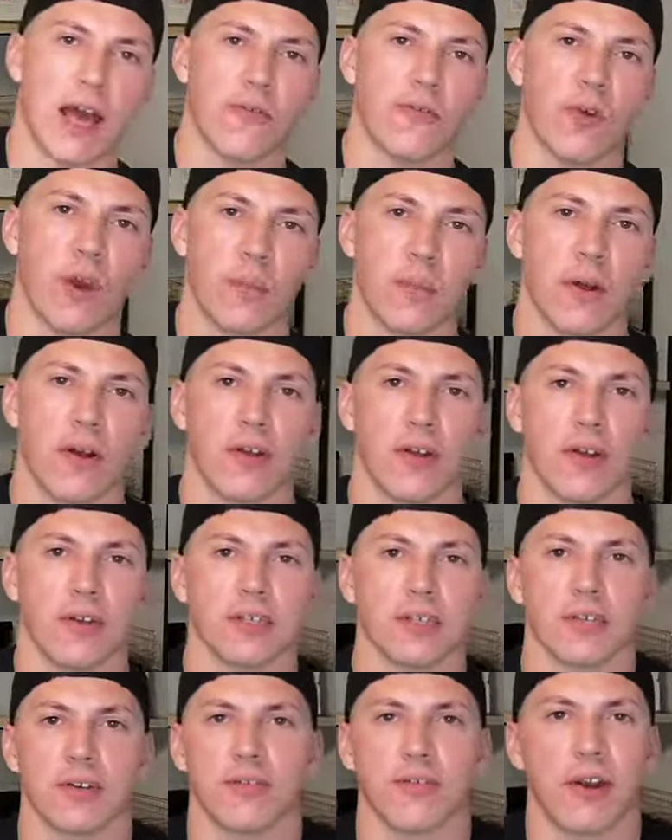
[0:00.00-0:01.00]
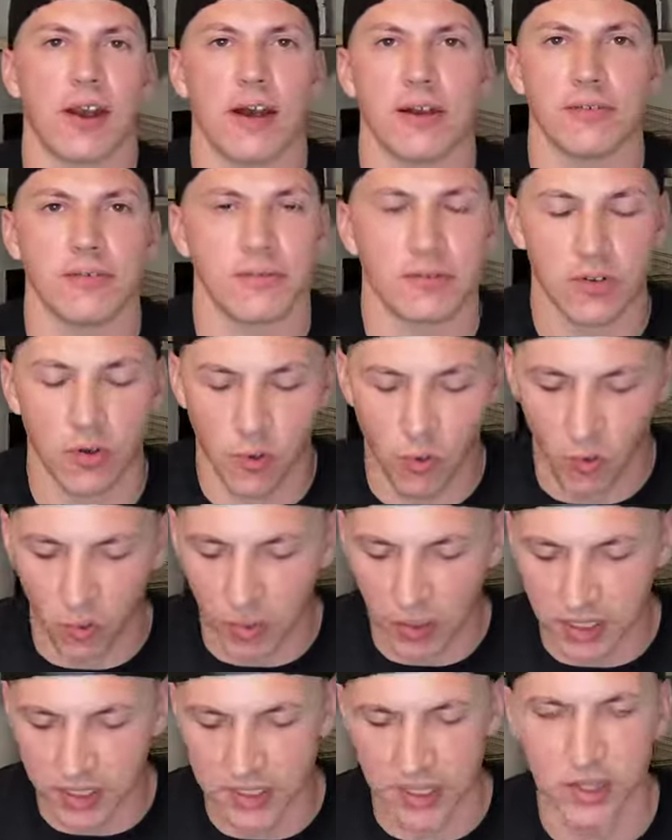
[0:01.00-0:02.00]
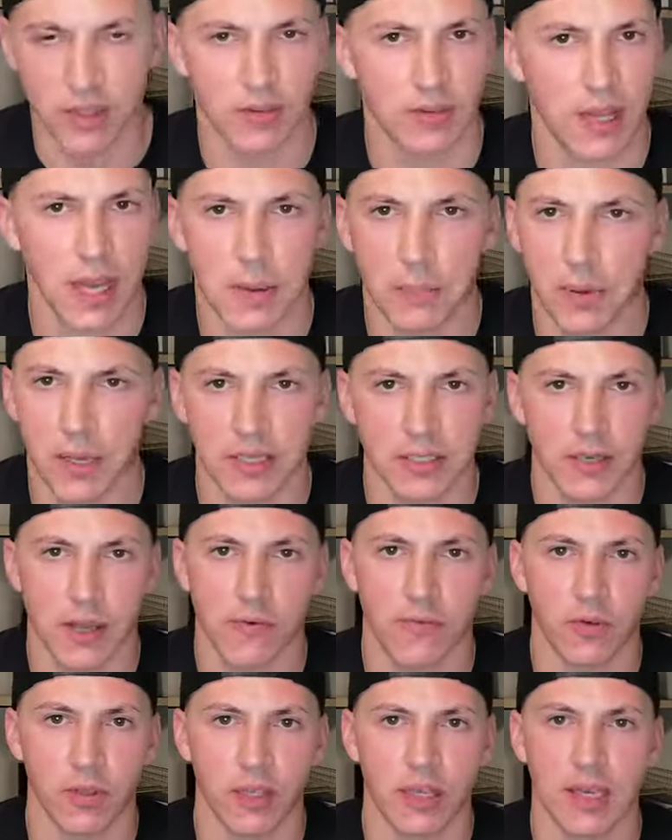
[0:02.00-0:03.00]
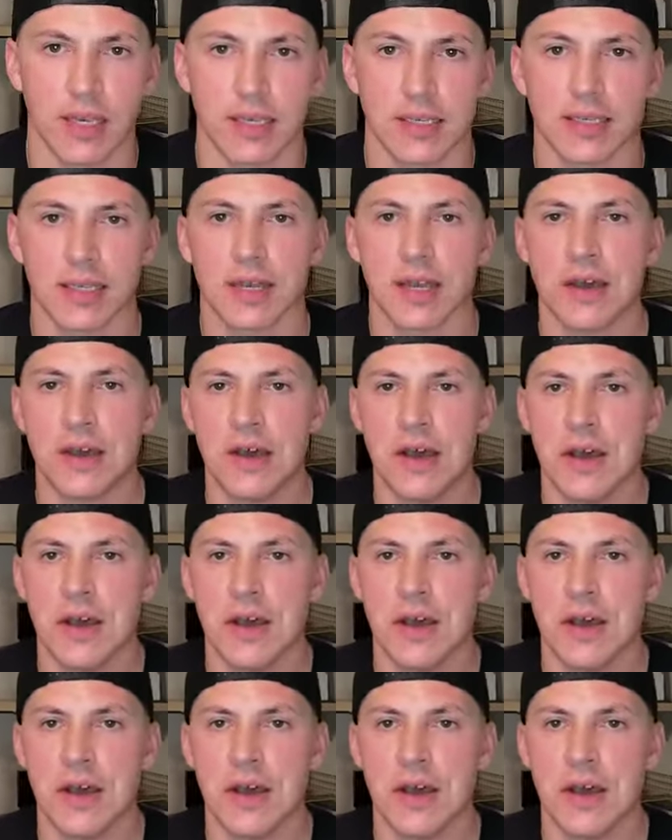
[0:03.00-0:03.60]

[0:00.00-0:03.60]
halfway parallel to the ground. Horrible decision, got picked off with ease.